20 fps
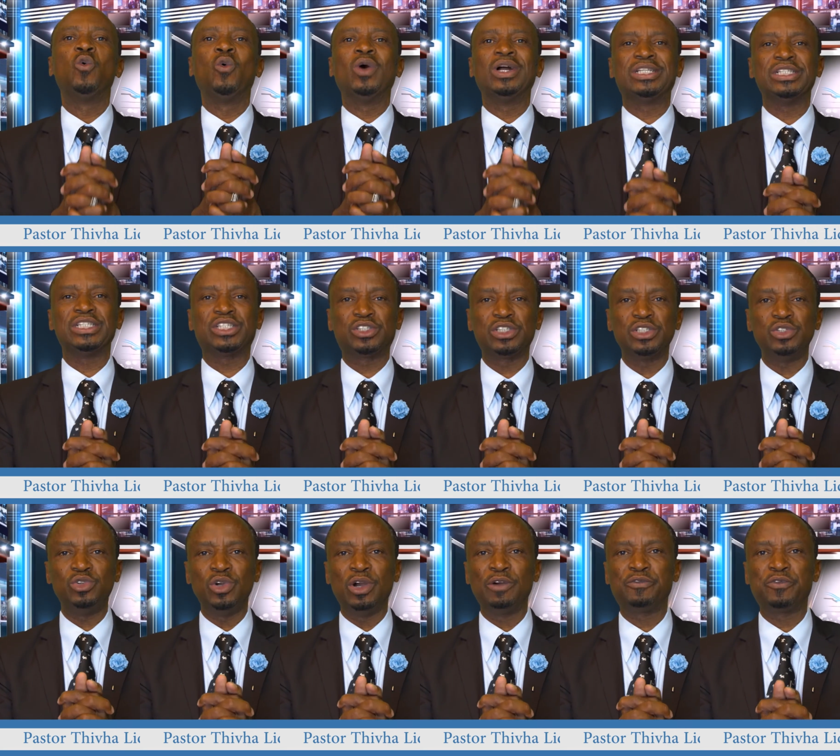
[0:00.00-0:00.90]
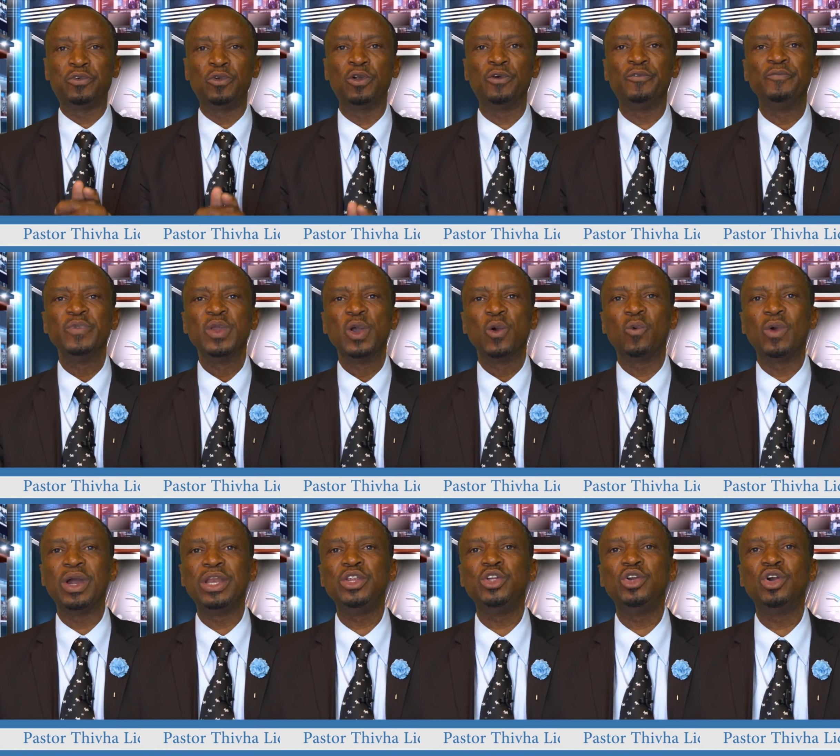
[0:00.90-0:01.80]
what is you are full of.
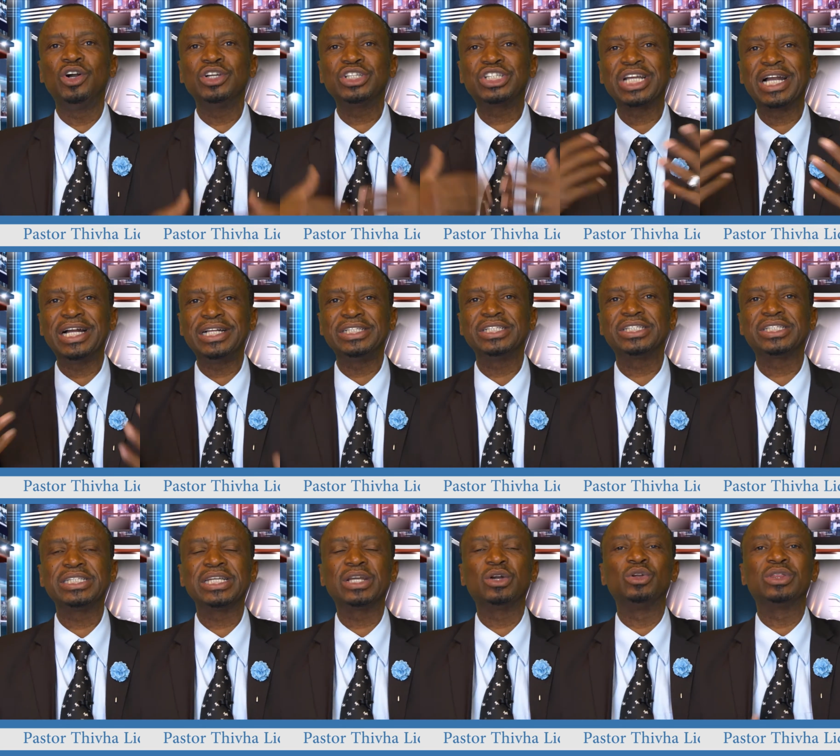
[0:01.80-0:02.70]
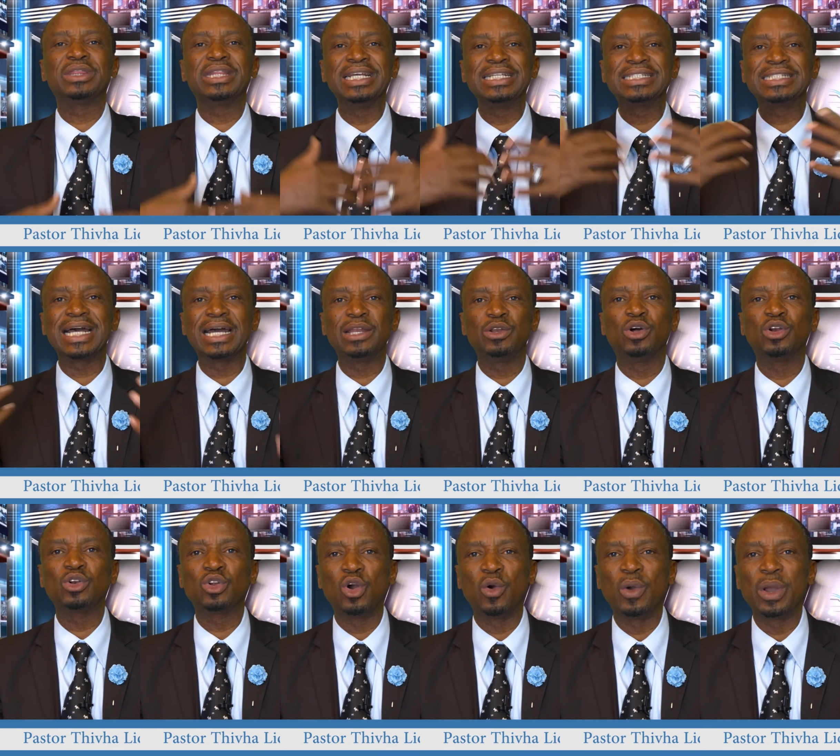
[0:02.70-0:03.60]
When your child is sick or things are
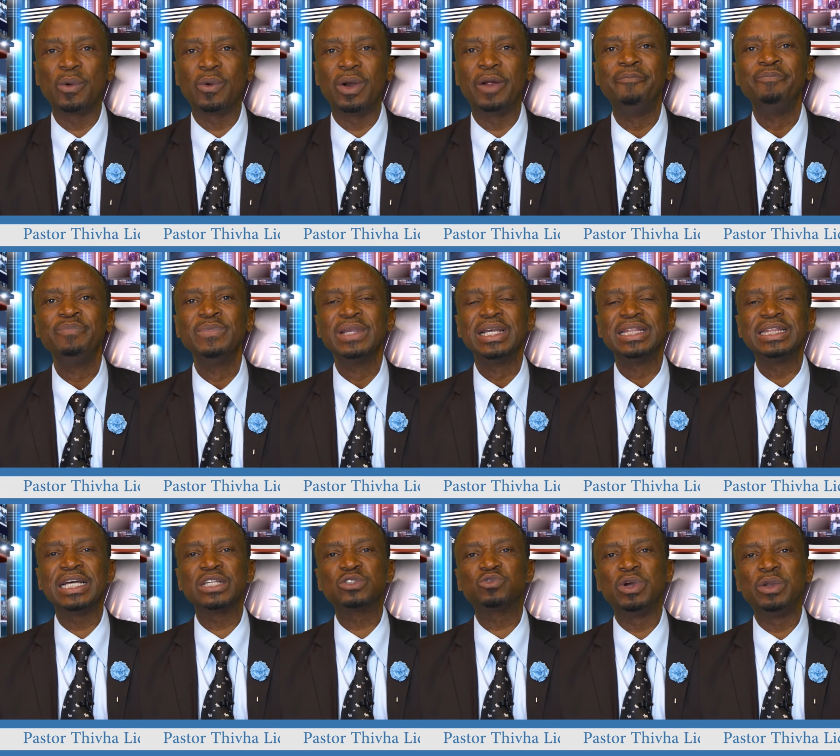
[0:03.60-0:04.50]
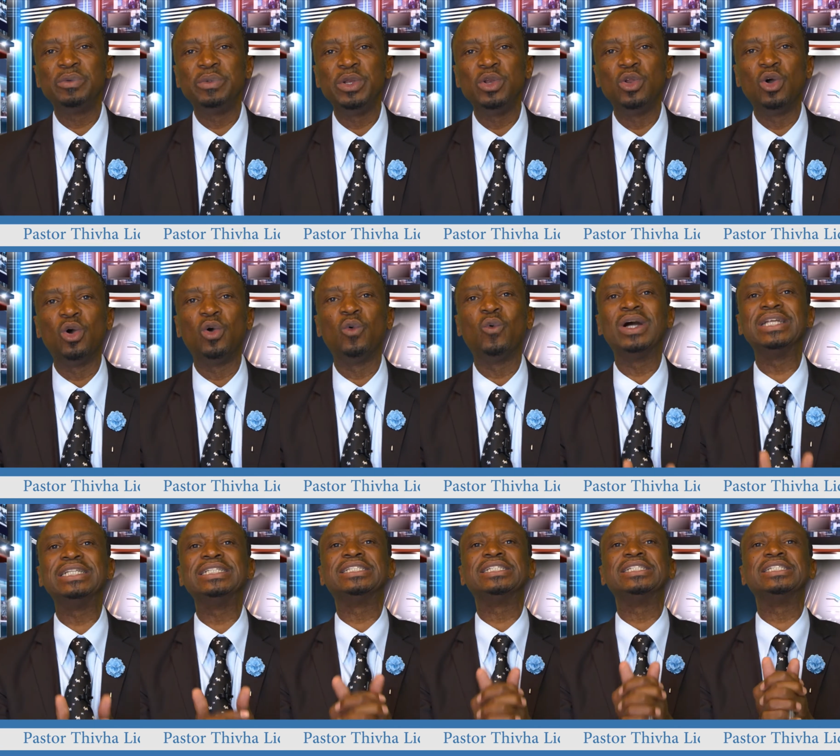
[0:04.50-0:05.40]
not going well, that's when we know
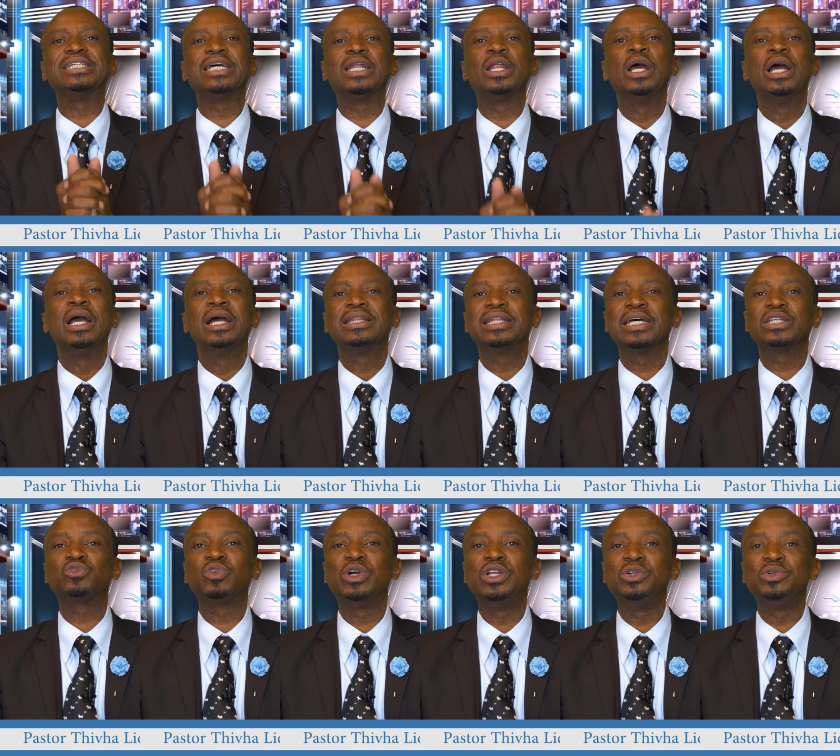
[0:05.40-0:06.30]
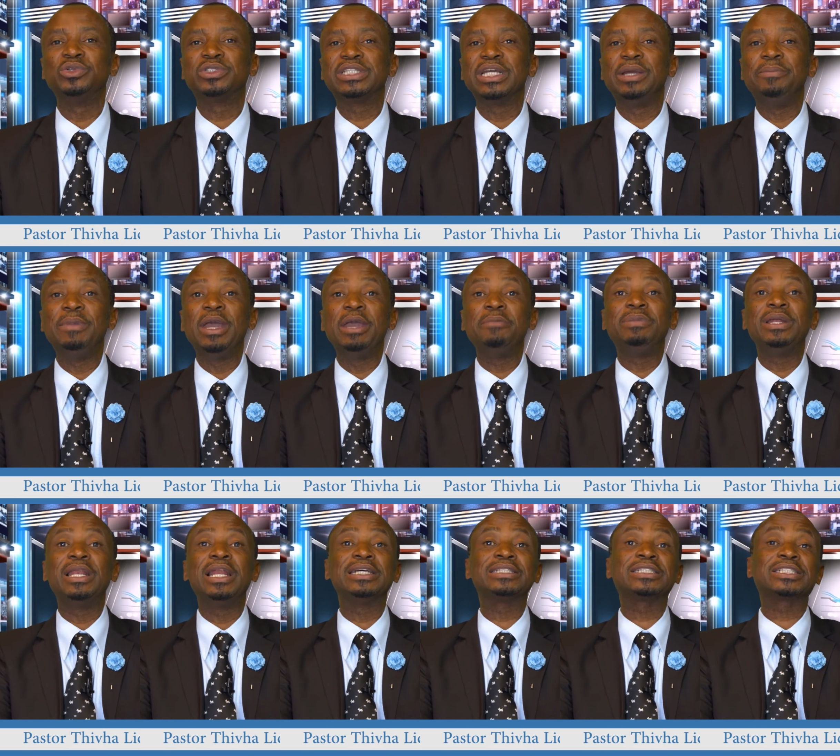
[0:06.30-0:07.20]
what is inside. That's when you'll say,
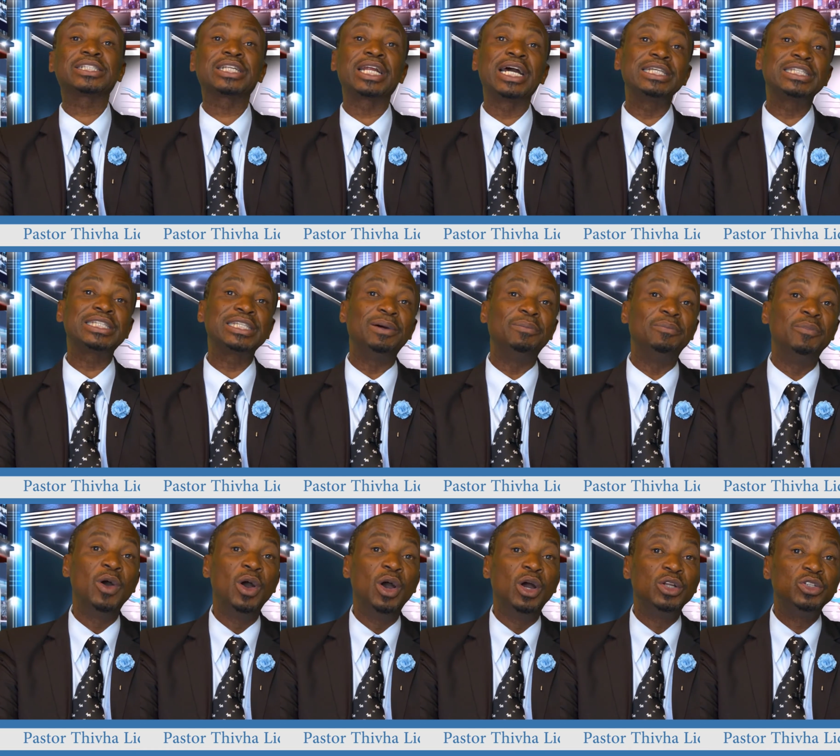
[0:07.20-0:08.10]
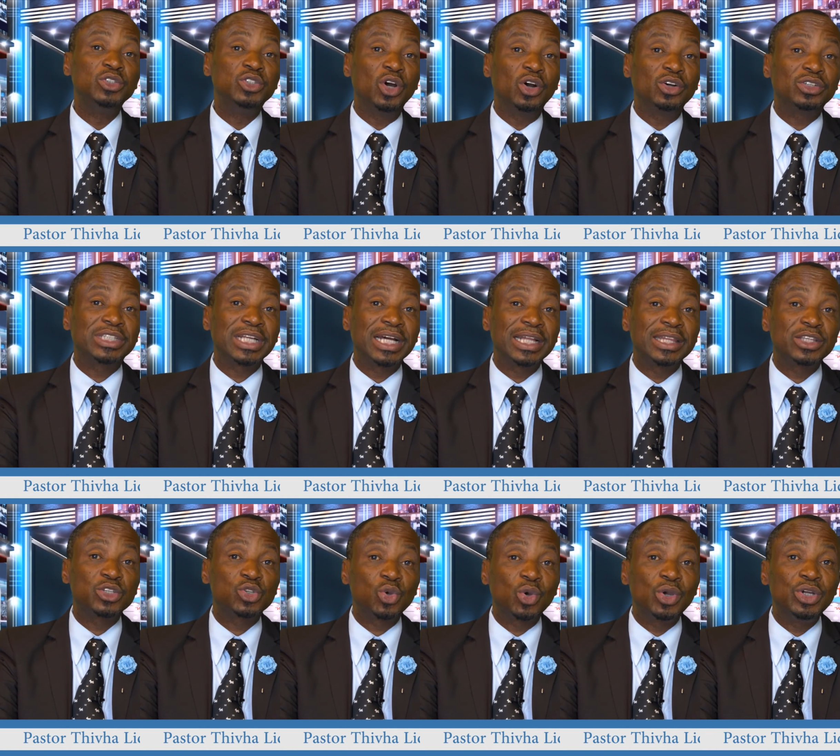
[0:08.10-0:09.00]
maybe let's try some doctor
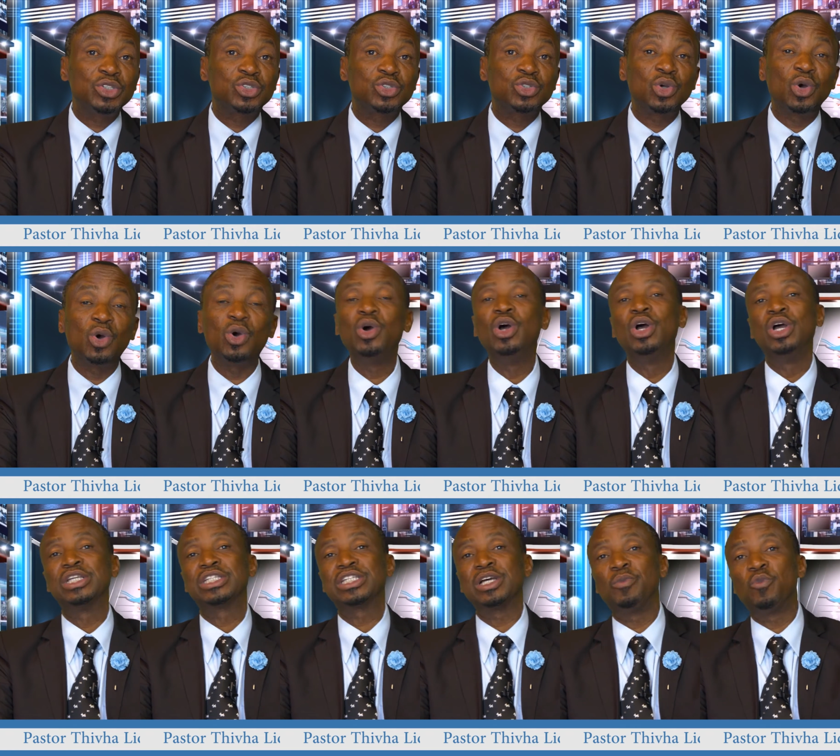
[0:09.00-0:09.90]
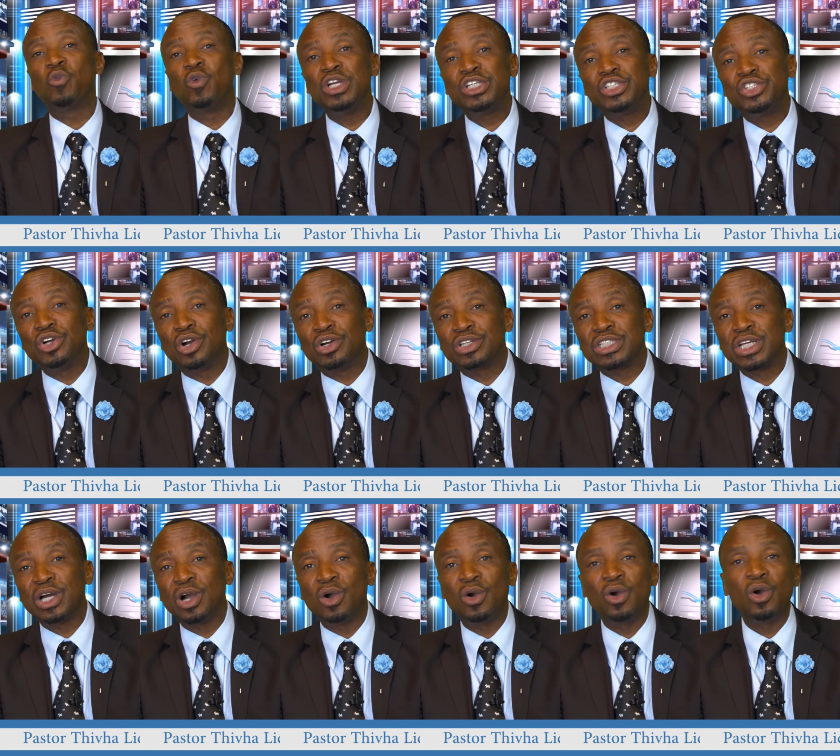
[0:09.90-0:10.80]
so-and-so, some witch
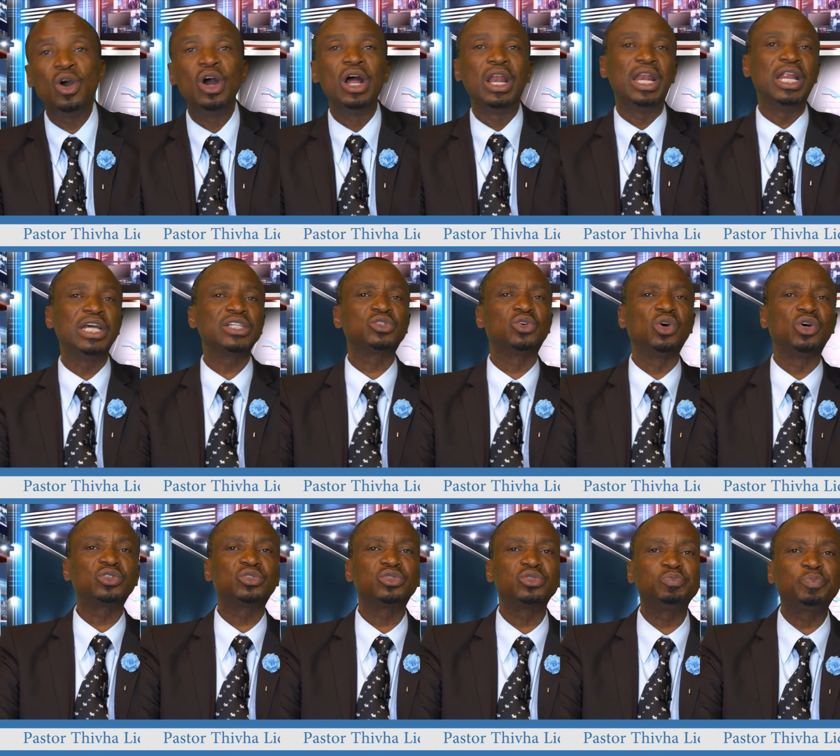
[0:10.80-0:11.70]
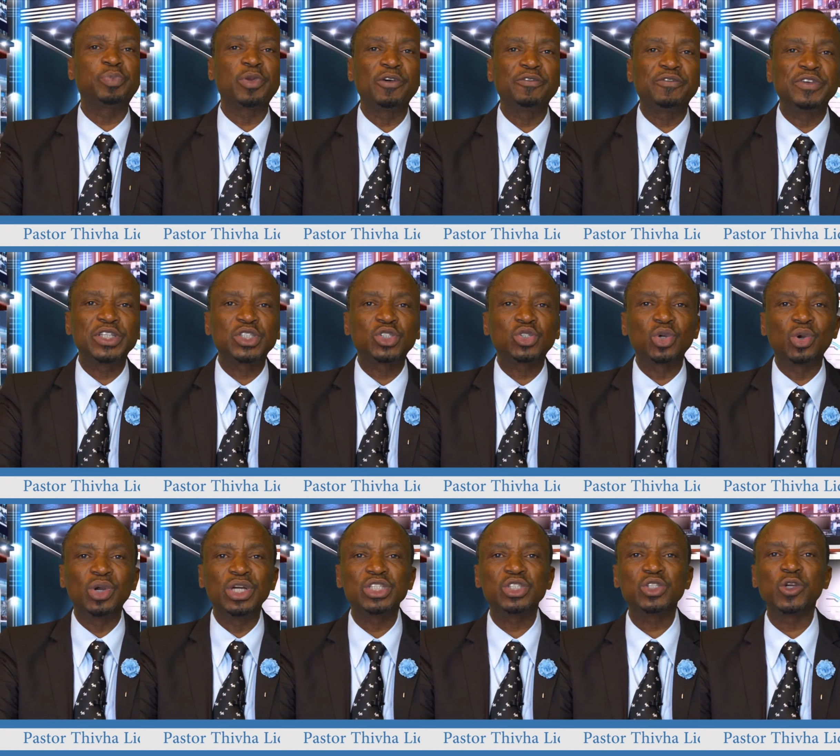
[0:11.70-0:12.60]
doctor, or let's go to prophet
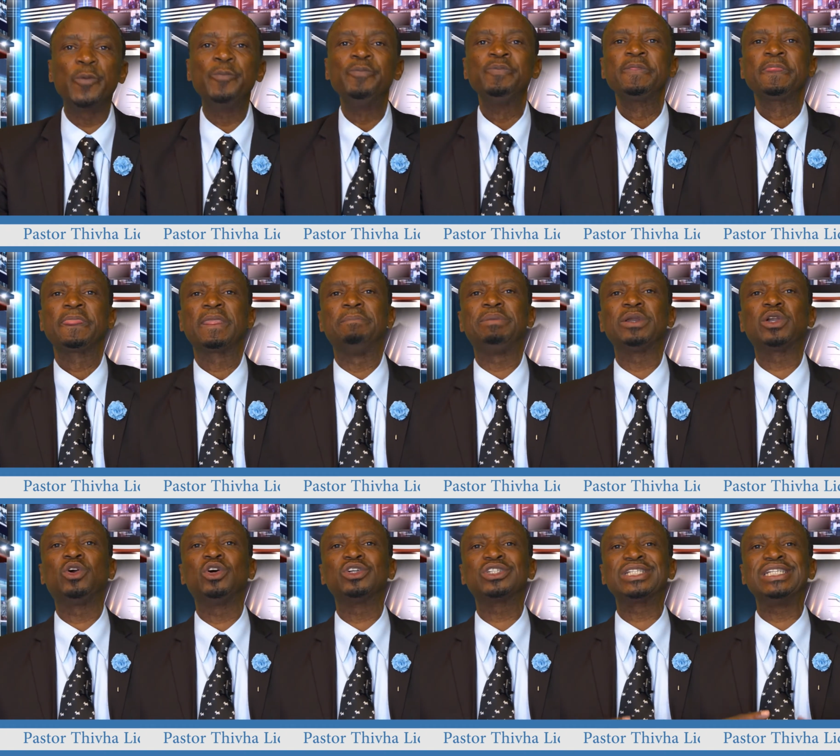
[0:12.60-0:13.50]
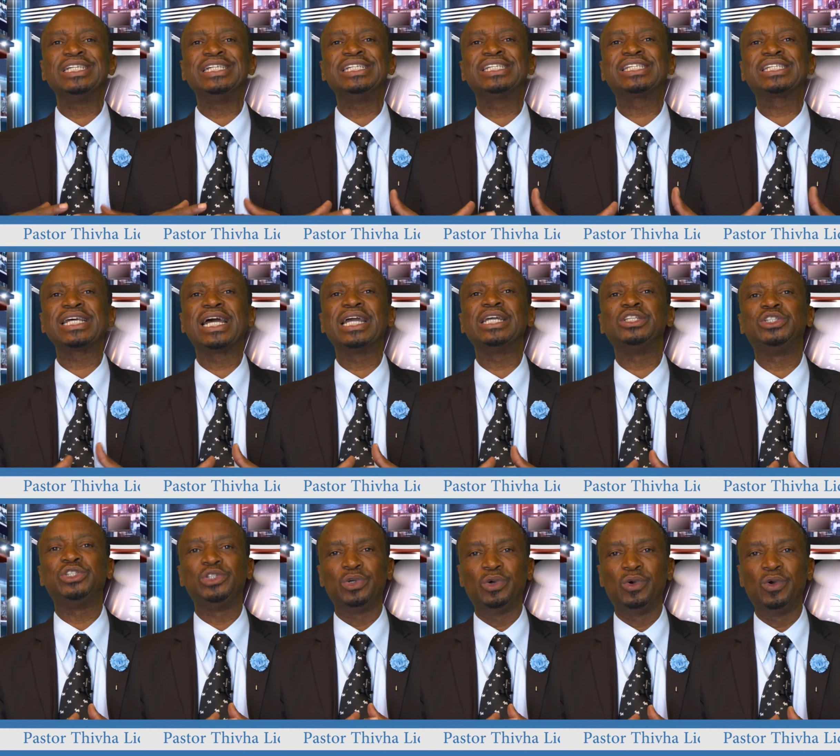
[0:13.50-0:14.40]
so-and-so. Because
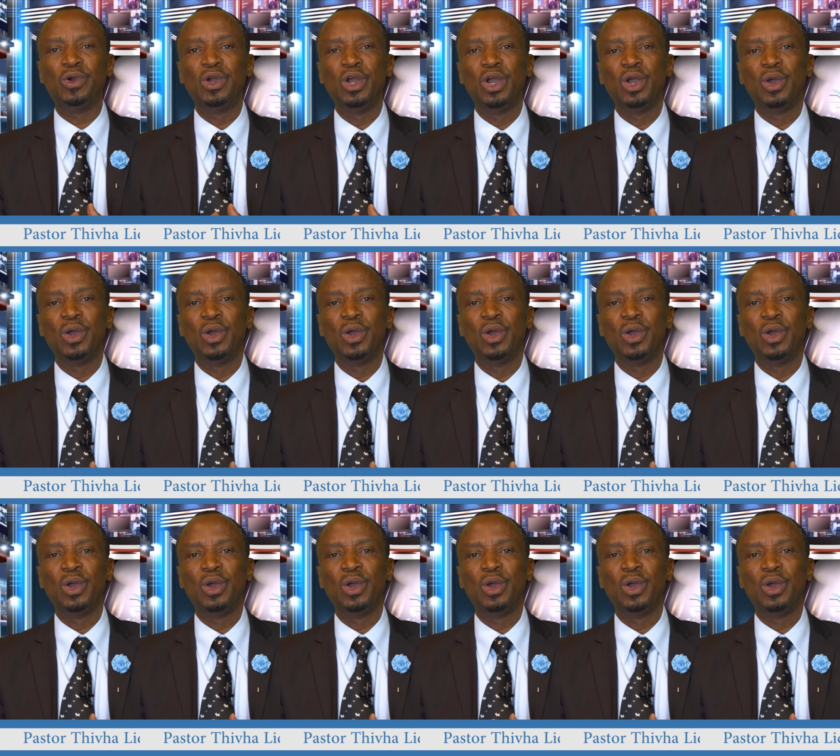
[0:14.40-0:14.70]
inside you,